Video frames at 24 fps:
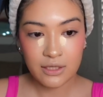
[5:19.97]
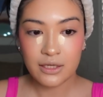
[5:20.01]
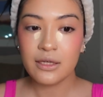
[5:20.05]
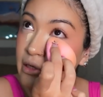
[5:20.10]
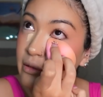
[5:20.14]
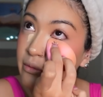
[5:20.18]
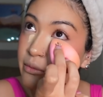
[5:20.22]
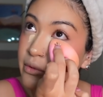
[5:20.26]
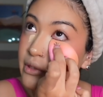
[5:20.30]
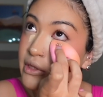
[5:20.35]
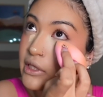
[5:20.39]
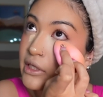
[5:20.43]

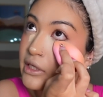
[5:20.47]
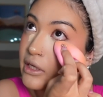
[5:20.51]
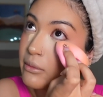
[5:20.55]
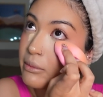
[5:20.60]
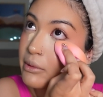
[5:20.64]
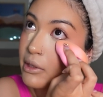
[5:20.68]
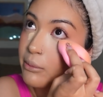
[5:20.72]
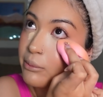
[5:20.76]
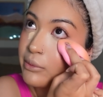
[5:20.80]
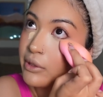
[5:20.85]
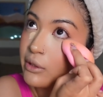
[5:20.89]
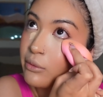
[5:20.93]
And one thing
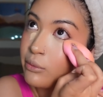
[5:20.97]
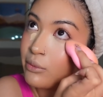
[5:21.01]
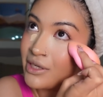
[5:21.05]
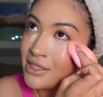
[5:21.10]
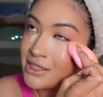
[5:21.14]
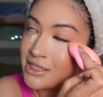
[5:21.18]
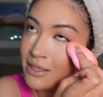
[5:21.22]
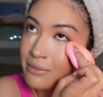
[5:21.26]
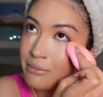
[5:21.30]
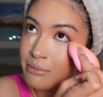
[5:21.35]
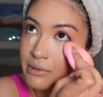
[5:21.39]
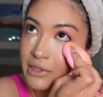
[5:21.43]
about me,
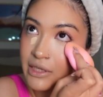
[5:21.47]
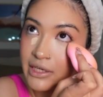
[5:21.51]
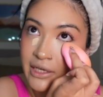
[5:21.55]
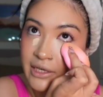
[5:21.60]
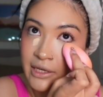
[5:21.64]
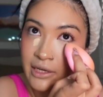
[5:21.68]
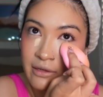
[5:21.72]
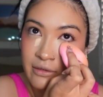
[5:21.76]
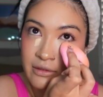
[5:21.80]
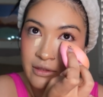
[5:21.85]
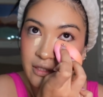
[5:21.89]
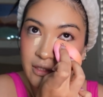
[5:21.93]
once I'm
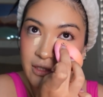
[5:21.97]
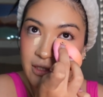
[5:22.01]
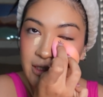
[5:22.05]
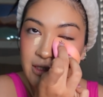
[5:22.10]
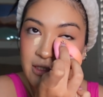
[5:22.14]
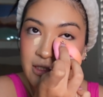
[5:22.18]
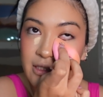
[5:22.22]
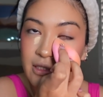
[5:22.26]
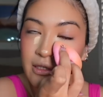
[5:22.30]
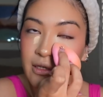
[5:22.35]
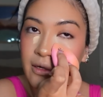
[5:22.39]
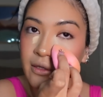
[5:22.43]
blending out the
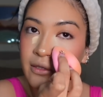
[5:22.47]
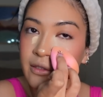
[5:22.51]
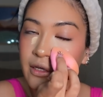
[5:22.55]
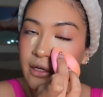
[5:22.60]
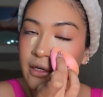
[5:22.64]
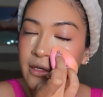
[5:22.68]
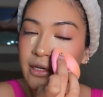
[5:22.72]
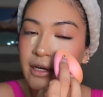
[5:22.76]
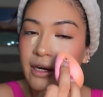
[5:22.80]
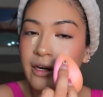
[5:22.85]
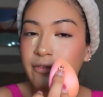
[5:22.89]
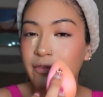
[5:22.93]
concealer on the
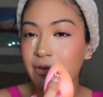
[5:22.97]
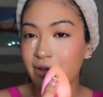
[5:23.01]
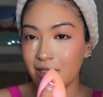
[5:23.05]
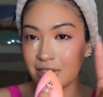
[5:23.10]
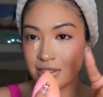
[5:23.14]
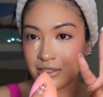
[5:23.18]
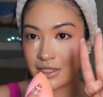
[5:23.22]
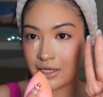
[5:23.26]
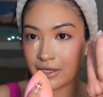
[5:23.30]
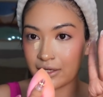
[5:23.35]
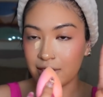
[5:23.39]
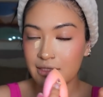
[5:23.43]
under eye for the
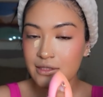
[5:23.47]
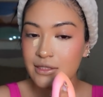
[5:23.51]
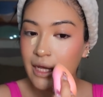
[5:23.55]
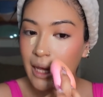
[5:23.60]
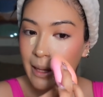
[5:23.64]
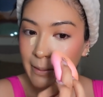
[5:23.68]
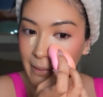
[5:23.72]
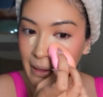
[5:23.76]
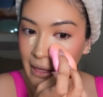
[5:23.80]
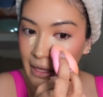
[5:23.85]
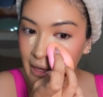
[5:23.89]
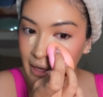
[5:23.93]
second
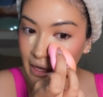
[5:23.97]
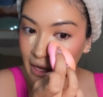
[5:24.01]
time,